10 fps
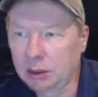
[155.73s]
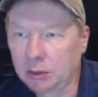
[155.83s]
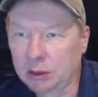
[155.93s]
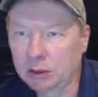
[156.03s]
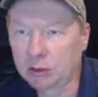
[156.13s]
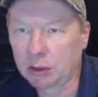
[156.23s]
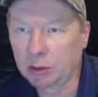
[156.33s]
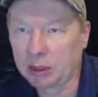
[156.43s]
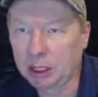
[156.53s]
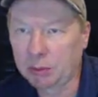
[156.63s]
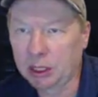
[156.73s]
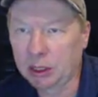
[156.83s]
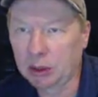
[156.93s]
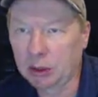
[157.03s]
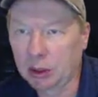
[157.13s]
which is going to be up
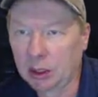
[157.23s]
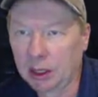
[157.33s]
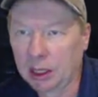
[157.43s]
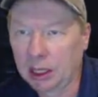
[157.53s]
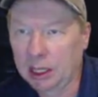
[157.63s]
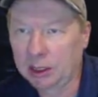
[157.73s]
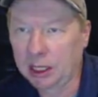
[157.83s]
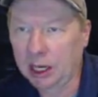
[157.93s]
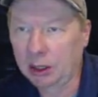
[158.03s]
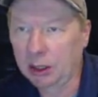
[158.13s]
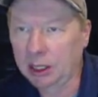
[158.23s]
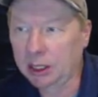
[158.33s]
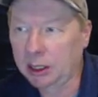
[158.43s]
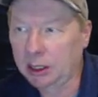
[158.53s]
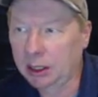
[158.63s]
here in the
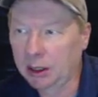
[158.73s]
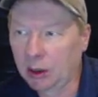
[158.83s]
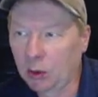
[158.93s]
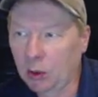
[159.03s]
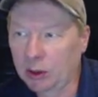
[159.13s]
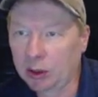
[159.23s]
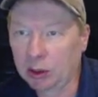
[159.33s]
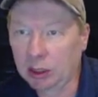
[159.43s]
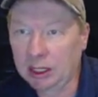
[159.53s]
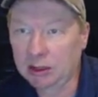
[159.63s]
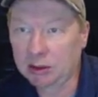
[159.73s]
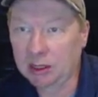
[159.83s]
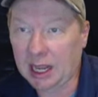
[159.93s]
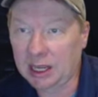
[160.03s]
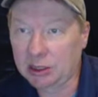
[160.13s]
area where there isn't
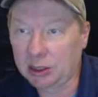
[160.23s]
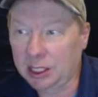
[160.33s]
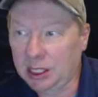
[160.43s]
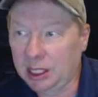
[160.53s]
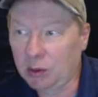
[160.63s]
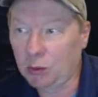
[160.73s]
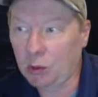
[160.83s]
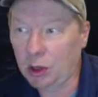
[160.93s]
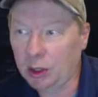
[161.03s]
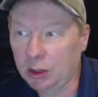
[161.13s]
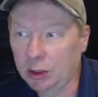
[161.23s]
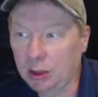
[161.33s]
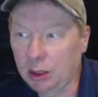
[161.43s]
actually any water